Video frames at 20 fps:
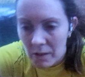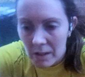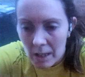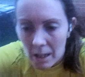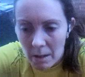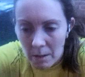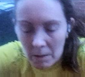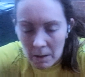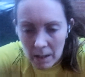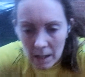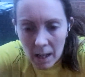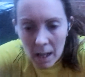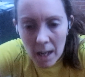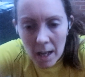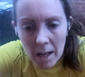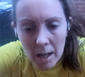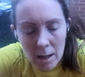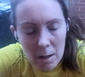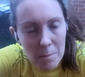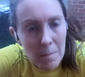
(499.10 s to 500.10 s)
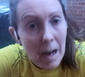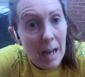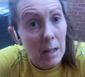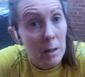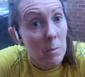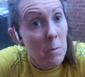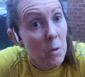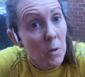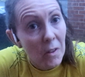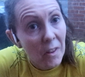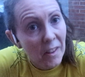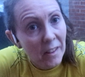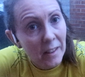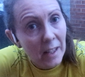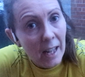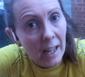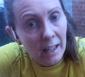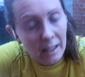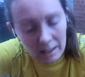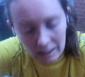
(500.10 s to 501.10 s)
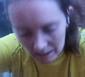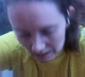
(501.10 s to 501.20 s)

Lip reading: So a mile more than that.